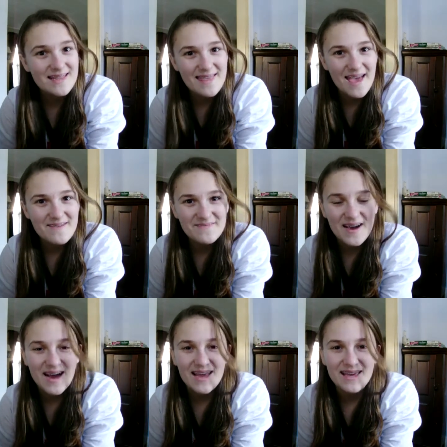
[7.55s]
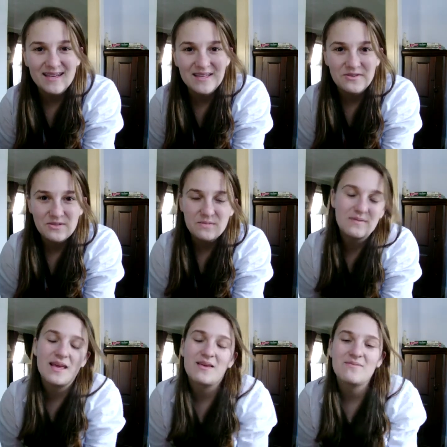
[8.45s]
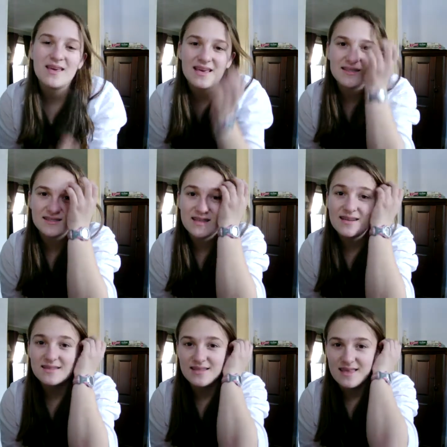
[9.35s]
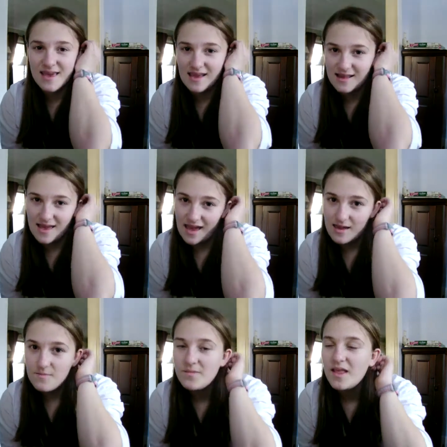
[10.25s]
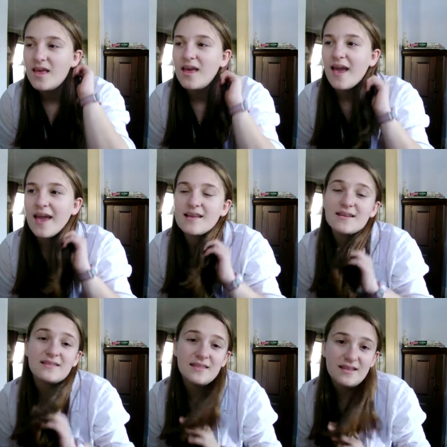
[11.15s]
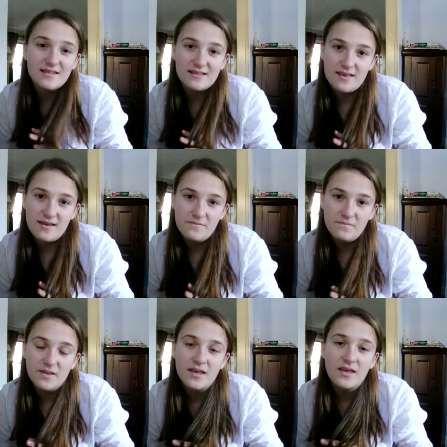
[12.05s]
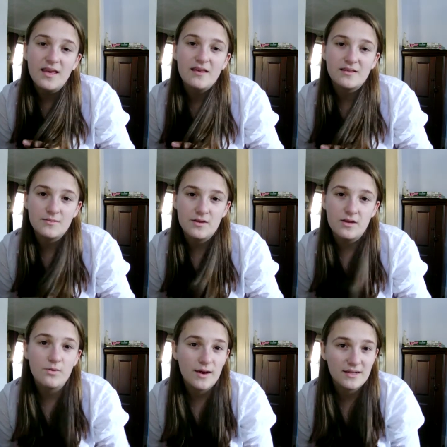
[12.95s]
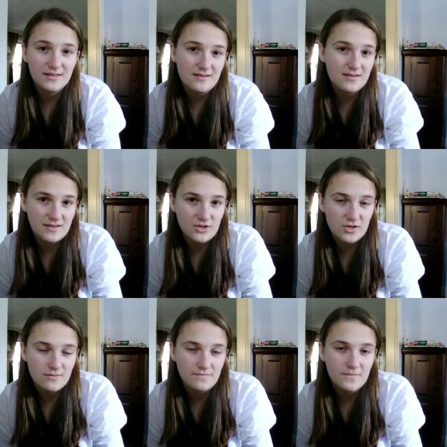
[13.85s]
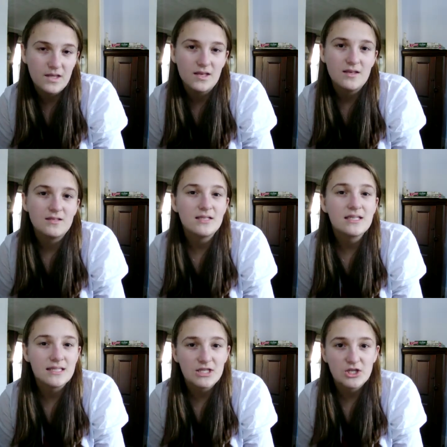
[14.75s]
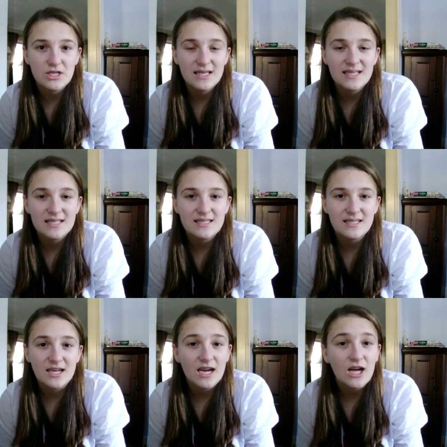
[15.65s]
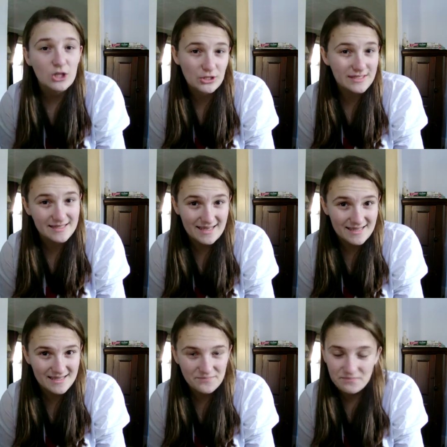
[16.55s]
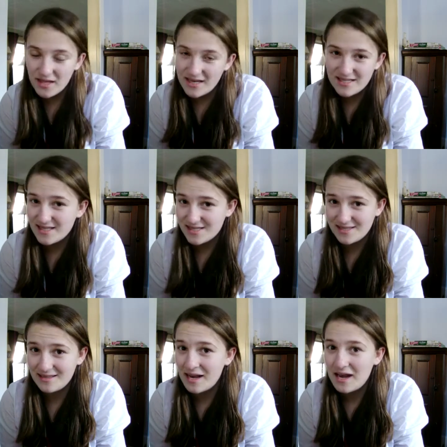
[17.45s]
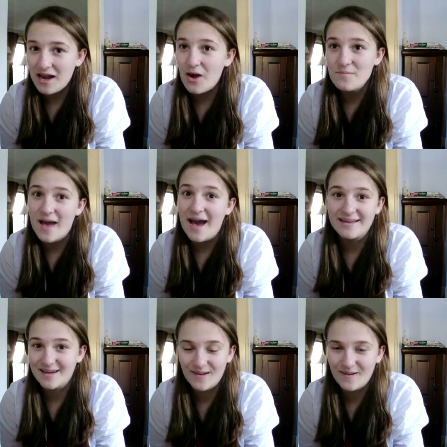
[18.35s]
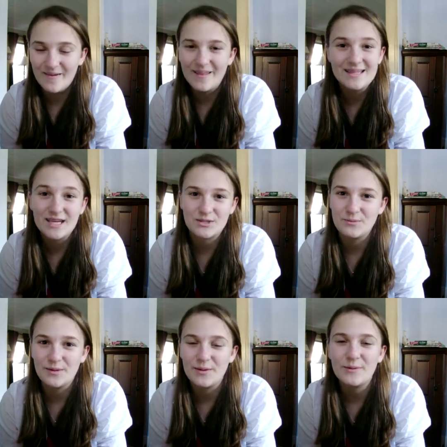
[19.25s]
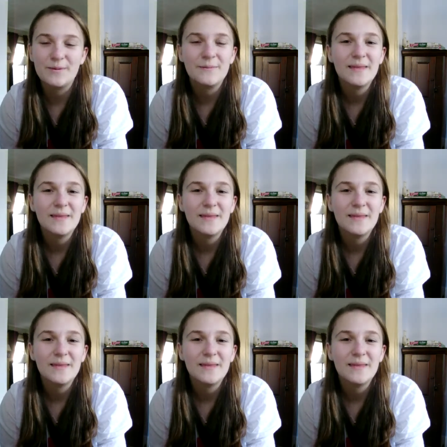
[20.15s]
that my YouTube name is Synesthete88, and a synesthete is somebody who has synesthesia. Synesthesia is a color disease, and it's not bad at all, it's actually really cool.